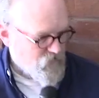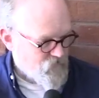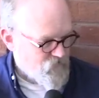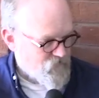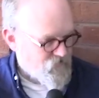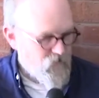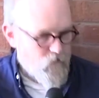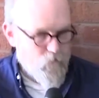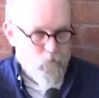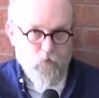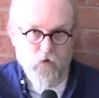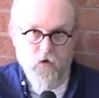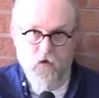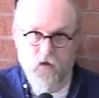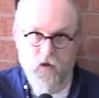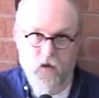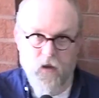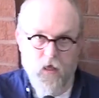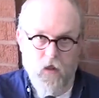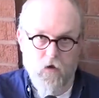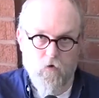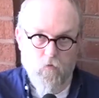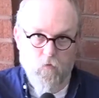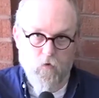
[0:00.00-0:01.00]
separate,
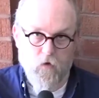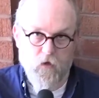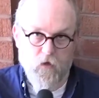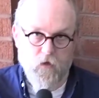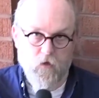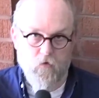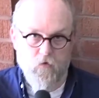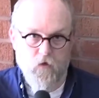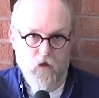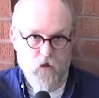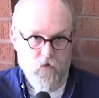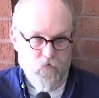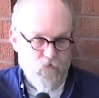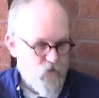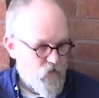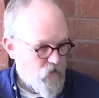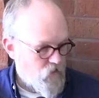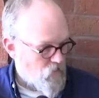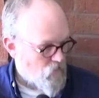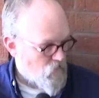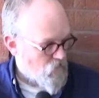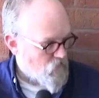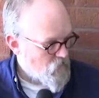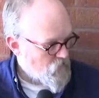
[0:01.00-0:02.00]
and I don't want to go down
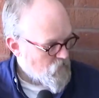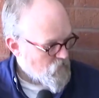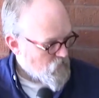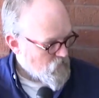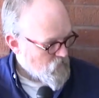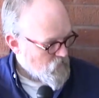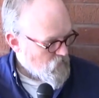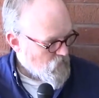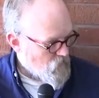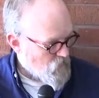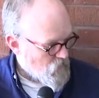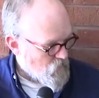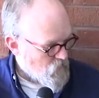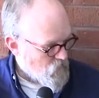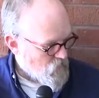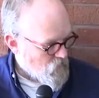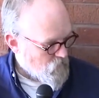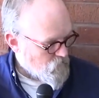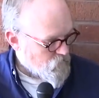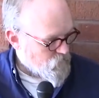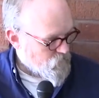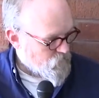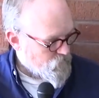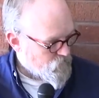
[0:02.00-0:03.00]
there,
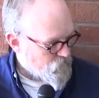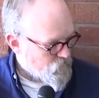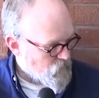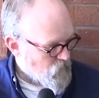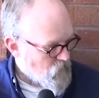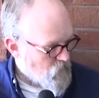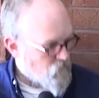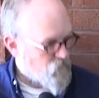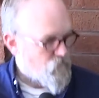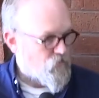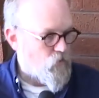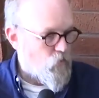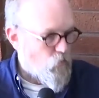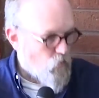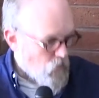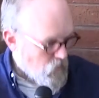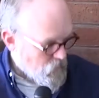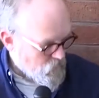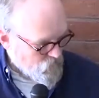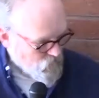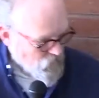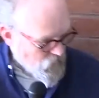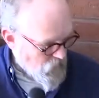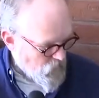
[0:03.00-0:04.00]
even though
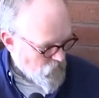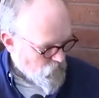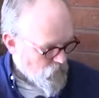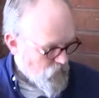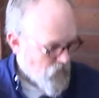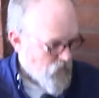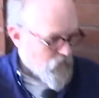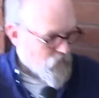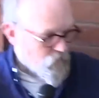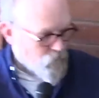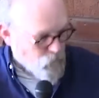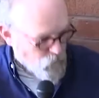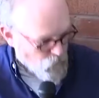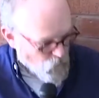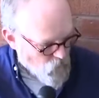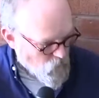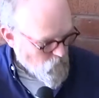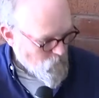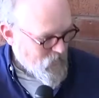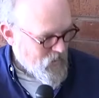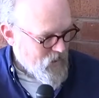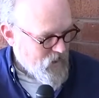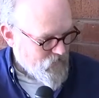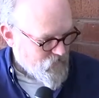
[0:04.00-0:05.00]
I could put on
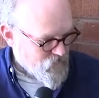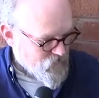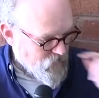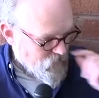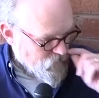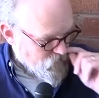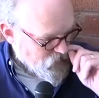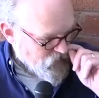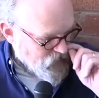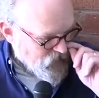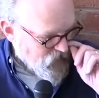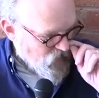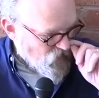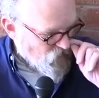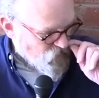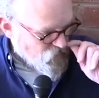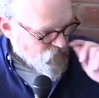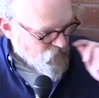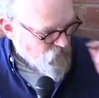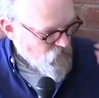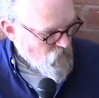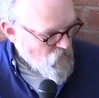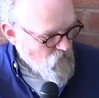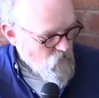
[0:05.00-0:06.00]
a mask and everything
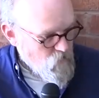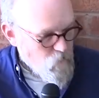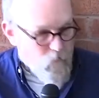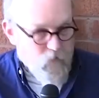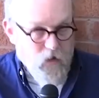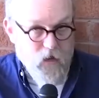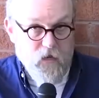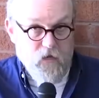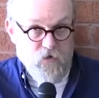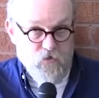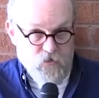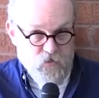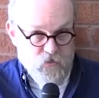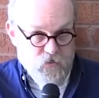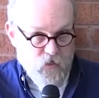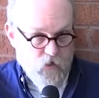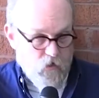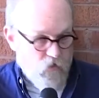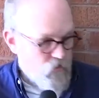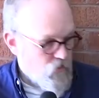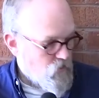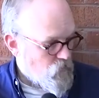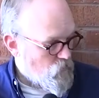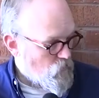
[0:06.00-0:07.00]
else. But I can just
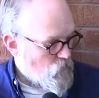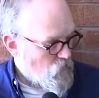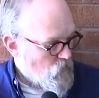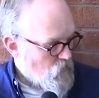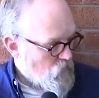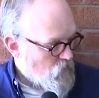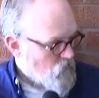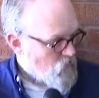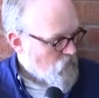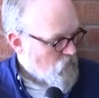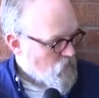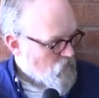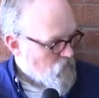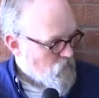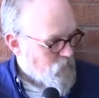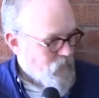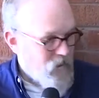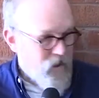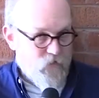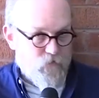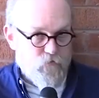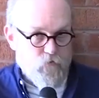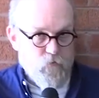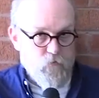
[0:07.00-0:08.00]
tell you, the
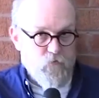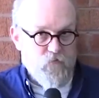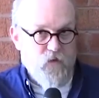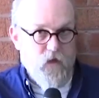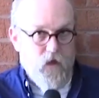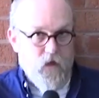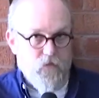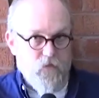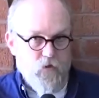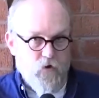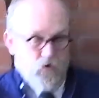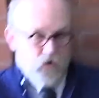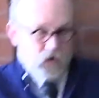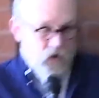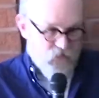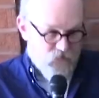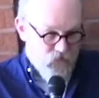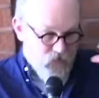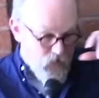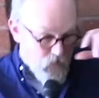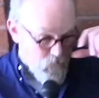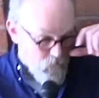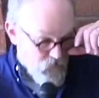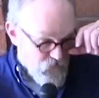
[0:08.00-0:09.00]
bathrooms down there, and I
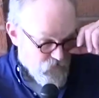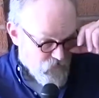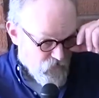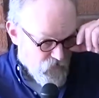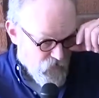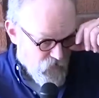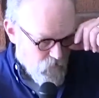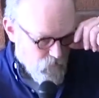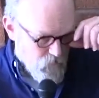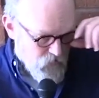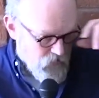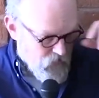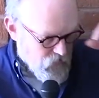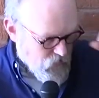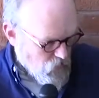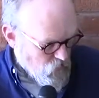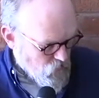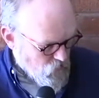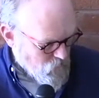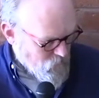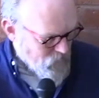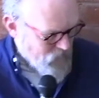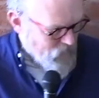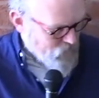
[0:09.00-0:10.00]
think I mentioned it a minute
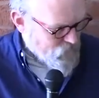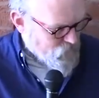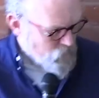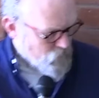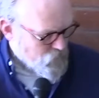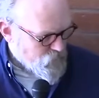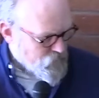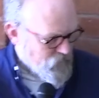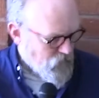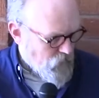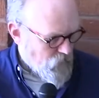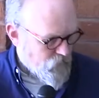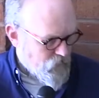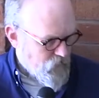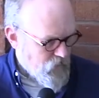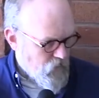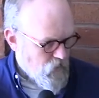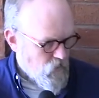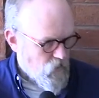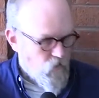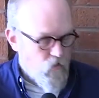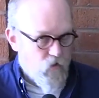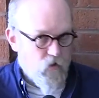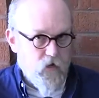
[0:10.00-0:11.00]
ago, the bathrooms down
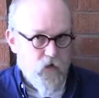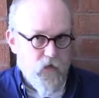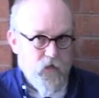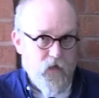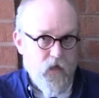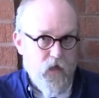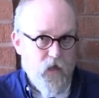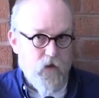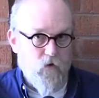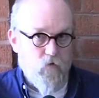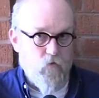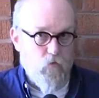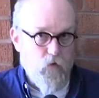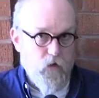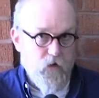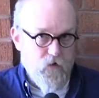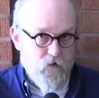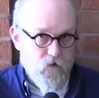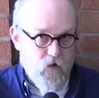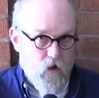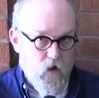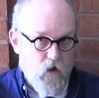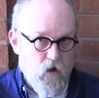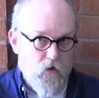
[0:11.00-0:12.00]
there are going to get
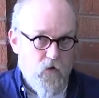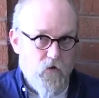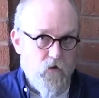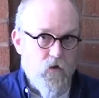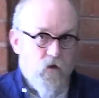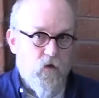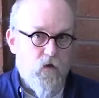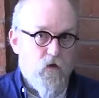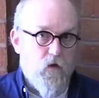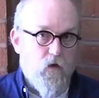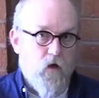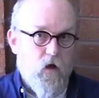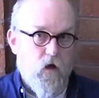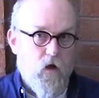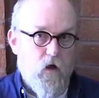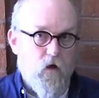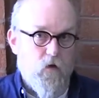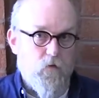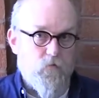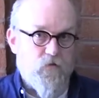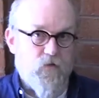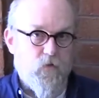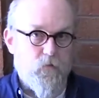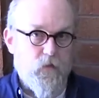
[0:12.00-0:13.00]
redone.
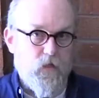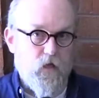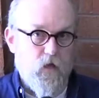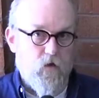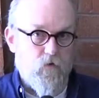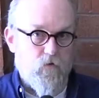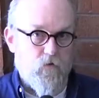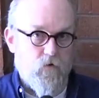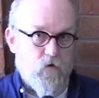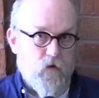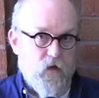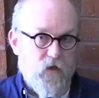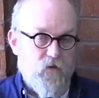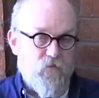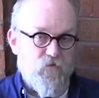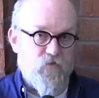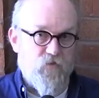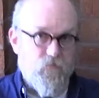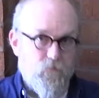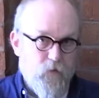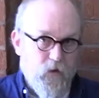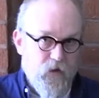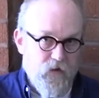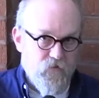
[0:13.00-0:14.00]
Some of the other kind of
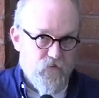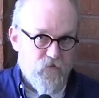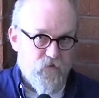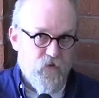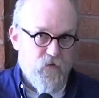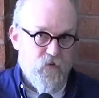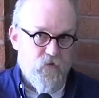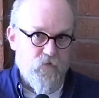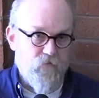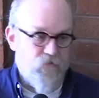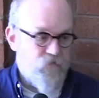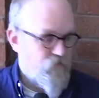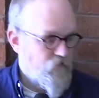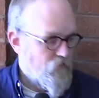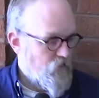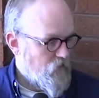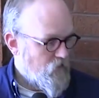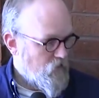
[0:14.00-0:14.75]
spaces,